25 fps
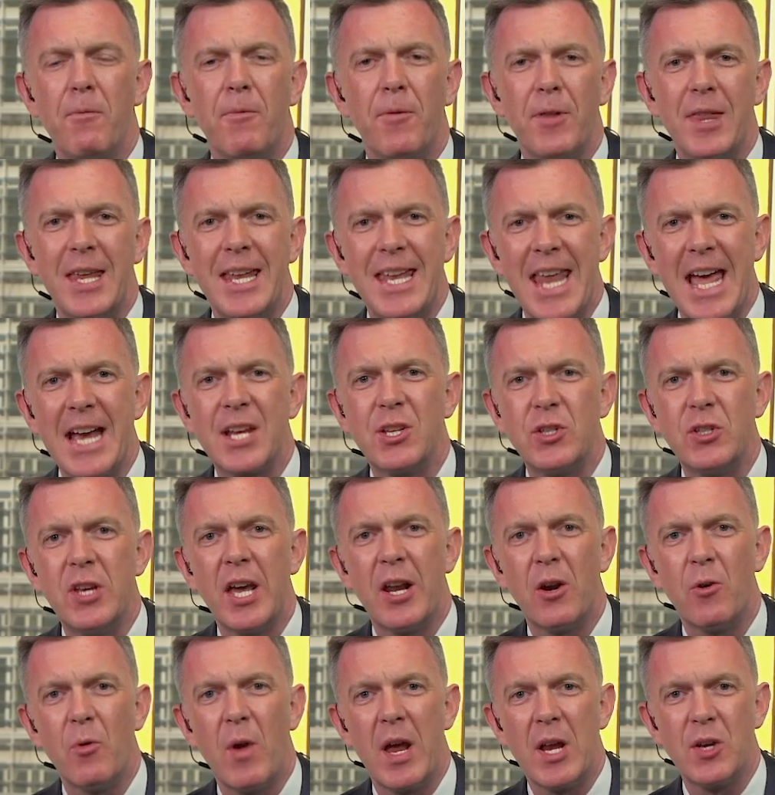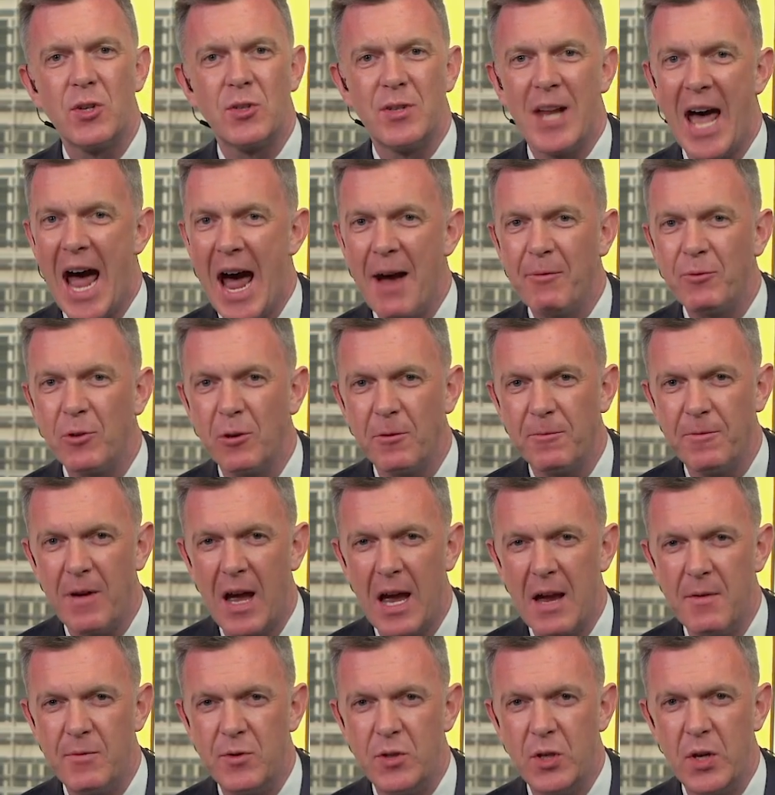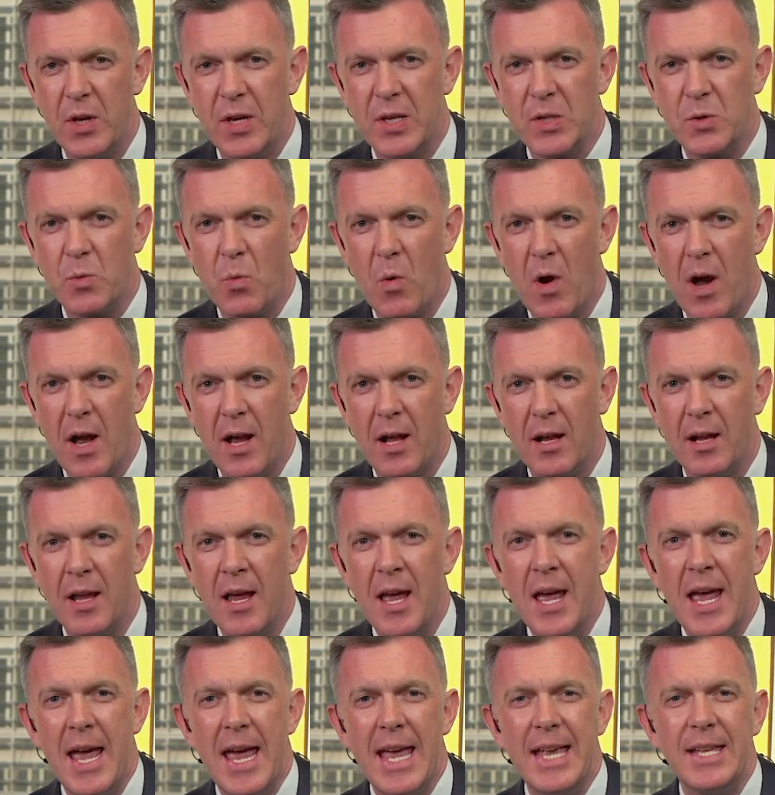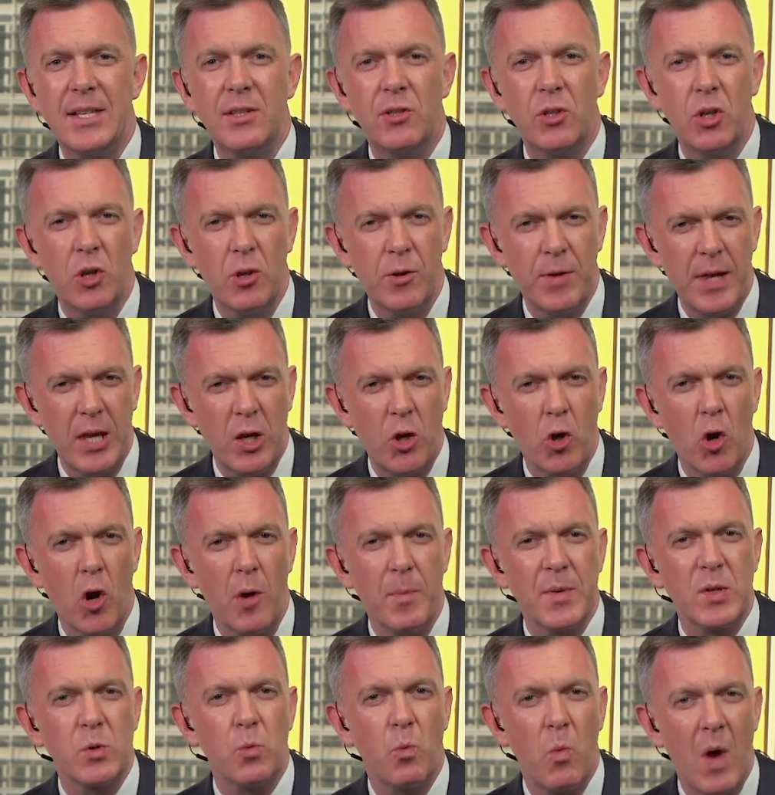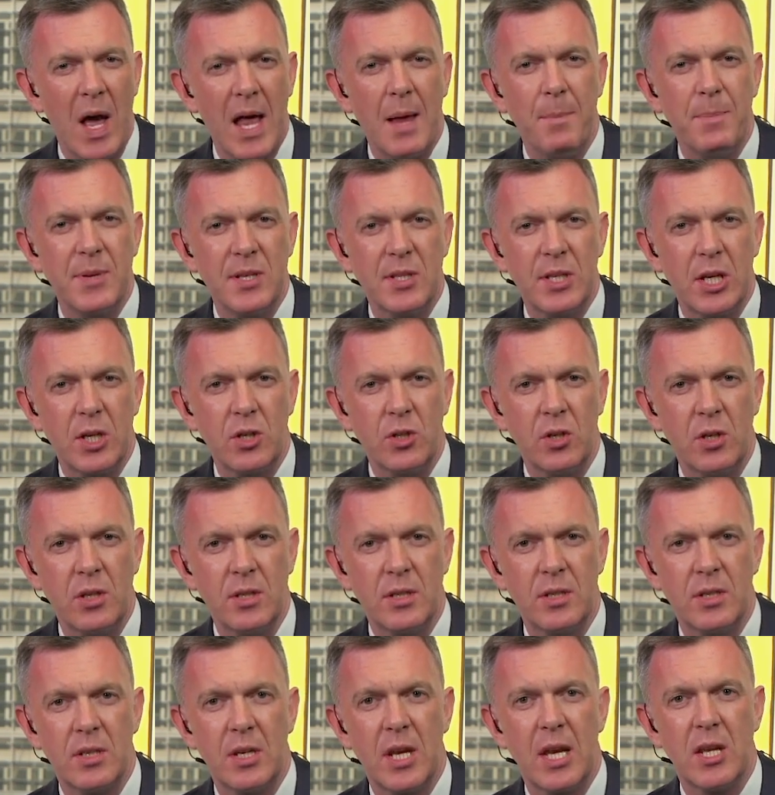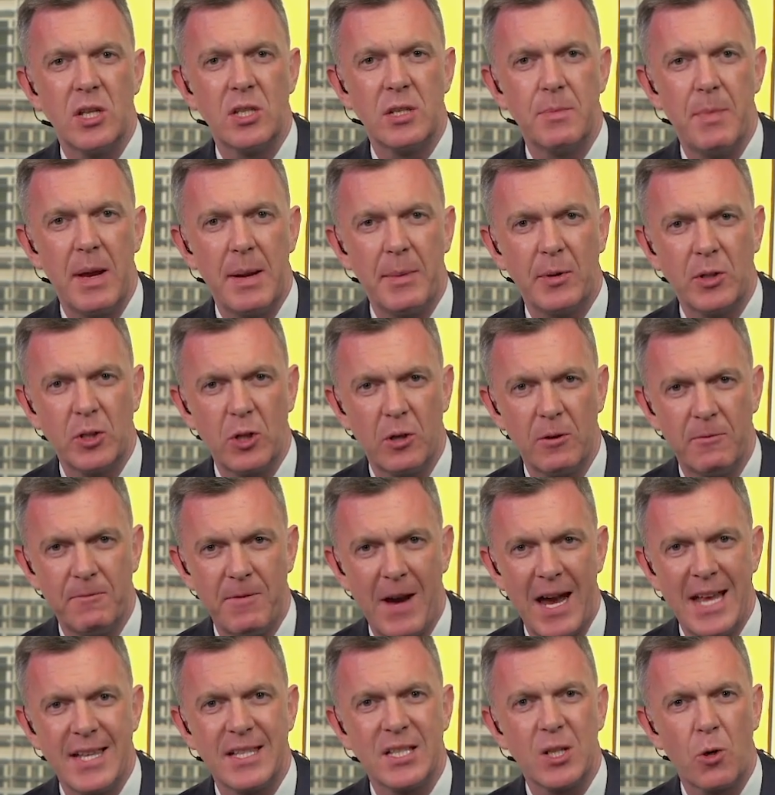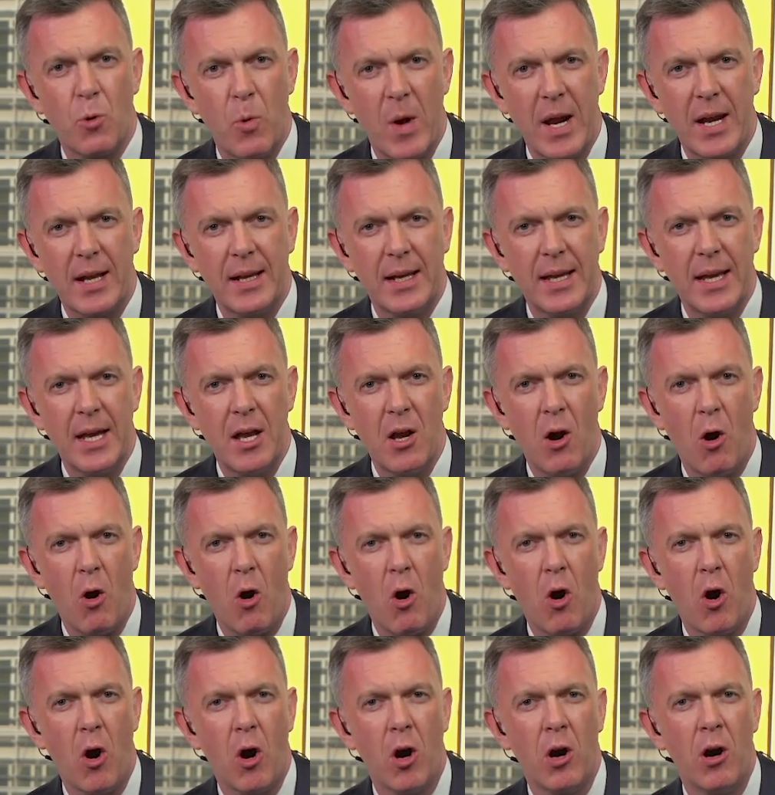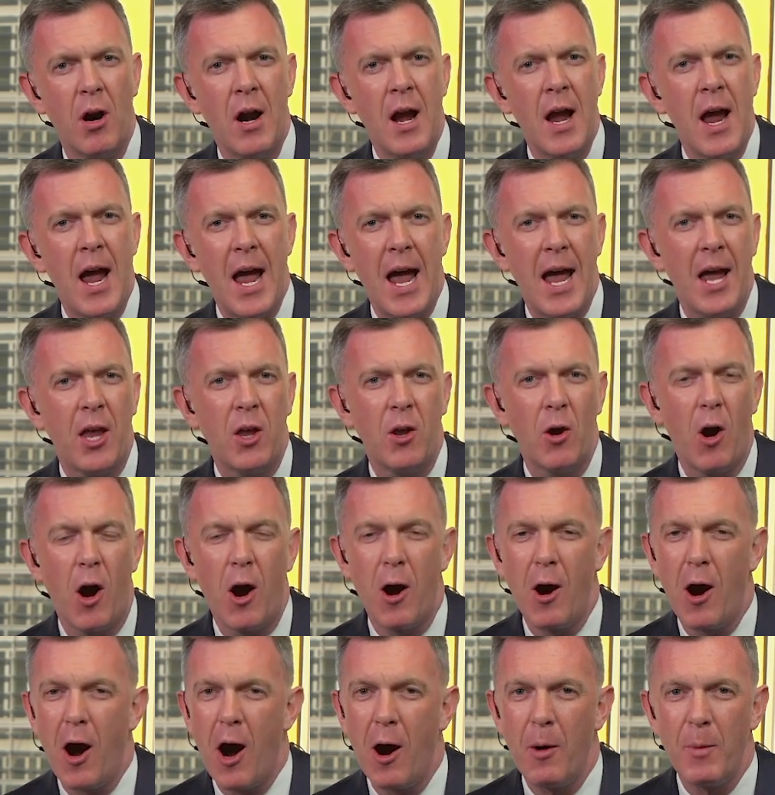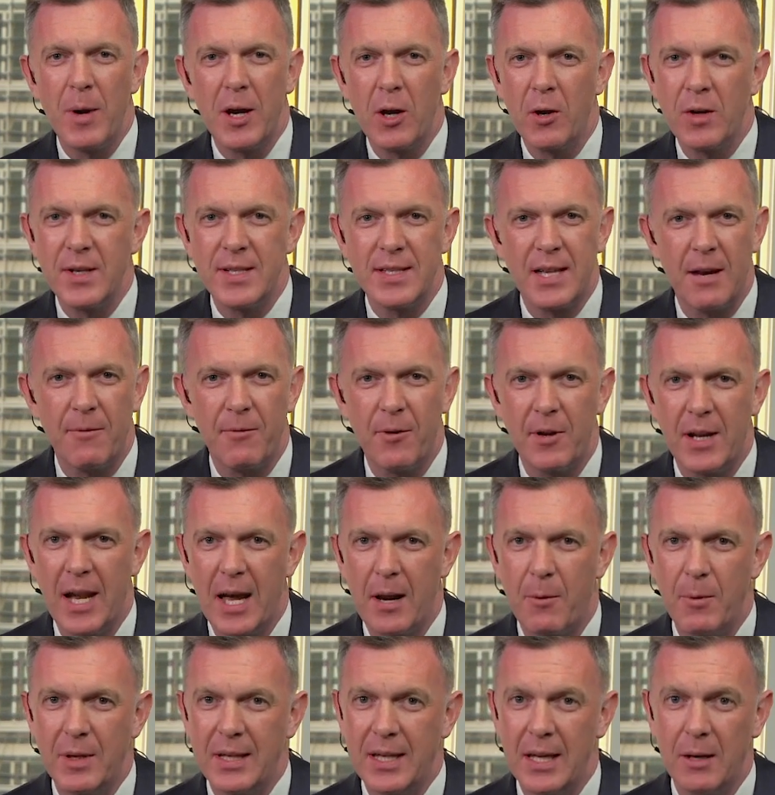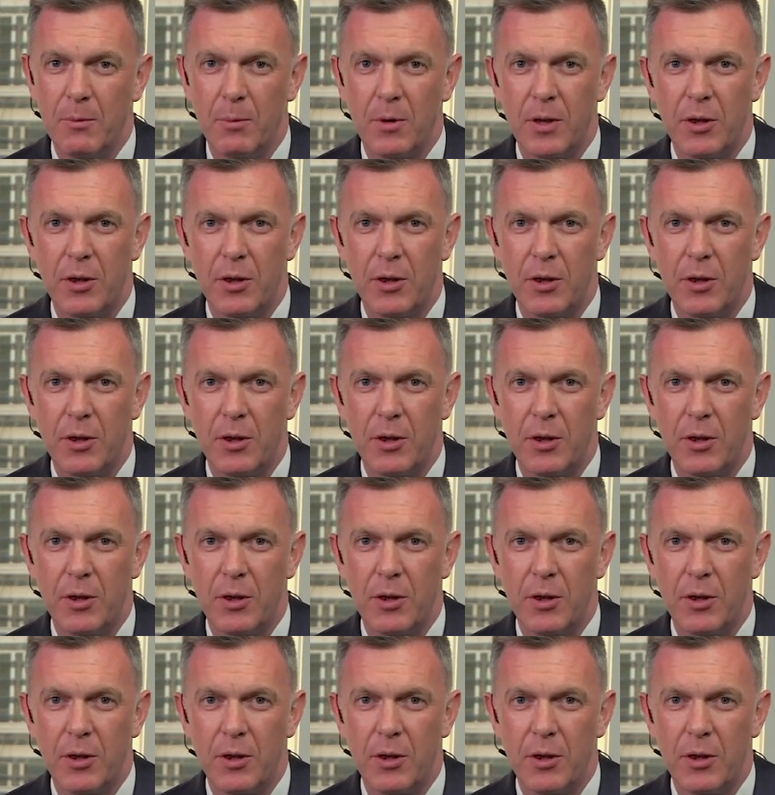the next generation after 5G as well, do you think Europe is well positioned to be able to advance quickly? Or are we going to suffer like we did with